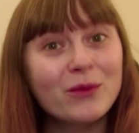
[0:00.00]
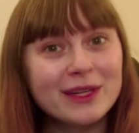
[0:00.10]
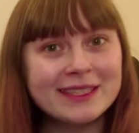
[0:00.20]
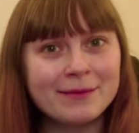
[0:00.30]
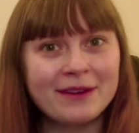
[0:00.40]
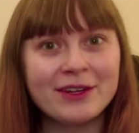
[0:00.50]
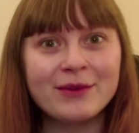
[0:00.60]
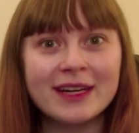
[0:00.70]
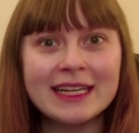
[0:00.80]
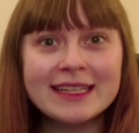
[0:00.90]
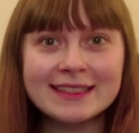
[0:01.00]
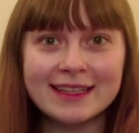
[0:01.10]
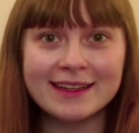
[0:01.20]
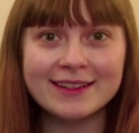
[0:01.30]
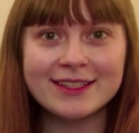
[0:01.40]
What's up everyone, it's
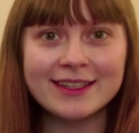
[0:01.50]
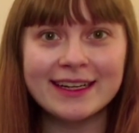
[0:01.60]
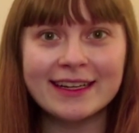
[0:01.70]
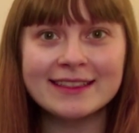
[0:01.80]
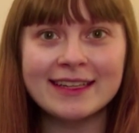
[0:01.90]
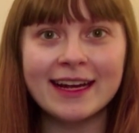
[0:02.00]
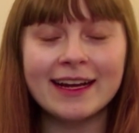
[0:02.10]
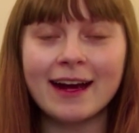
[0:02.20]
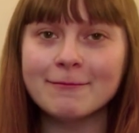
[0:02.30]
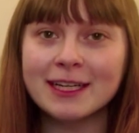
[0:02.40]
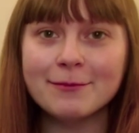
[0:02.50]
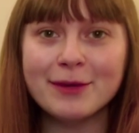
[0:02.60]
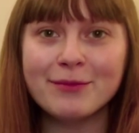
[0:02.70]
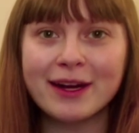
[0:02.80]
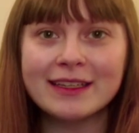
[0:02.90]
Sinistry, and today I'm going to
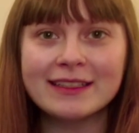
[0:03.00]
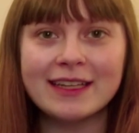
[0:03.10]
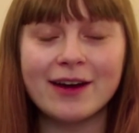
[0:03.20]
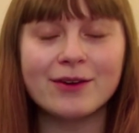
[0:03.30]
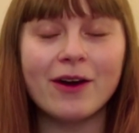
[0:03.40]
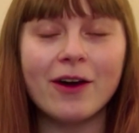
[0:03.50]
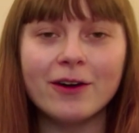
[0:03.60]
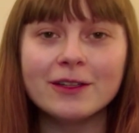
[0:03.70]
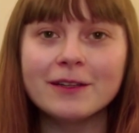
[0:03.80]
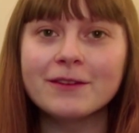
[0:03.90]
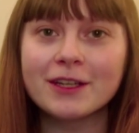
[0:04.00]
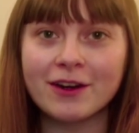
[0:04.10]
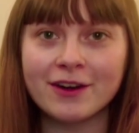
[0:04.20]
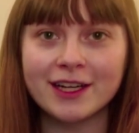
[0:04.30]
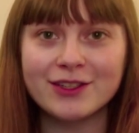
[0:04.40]
be breaking down all of the
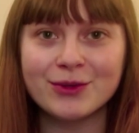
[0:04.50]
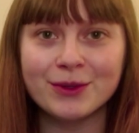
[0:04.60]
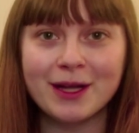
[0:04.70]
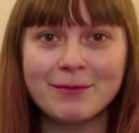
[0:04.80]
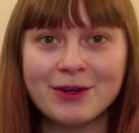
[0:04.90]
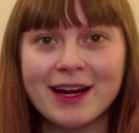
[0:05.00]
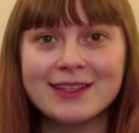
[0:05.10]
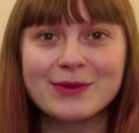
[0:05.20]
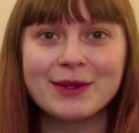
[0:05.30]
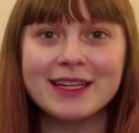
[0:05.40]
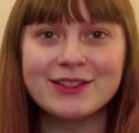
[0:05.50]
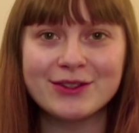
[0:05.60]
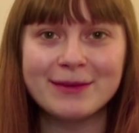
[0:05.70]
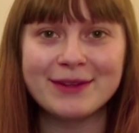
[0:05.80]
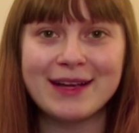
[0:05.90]
current tool upgrades within
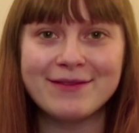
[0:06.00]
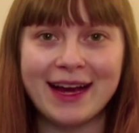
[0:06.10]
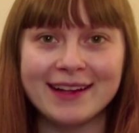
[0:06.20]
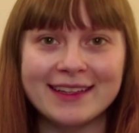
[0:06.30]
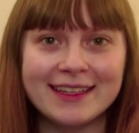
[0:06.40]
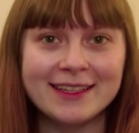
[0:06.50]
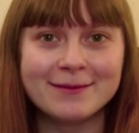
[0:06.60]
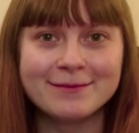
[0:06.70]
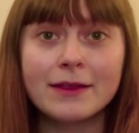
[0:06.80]
Dreamlight Valley.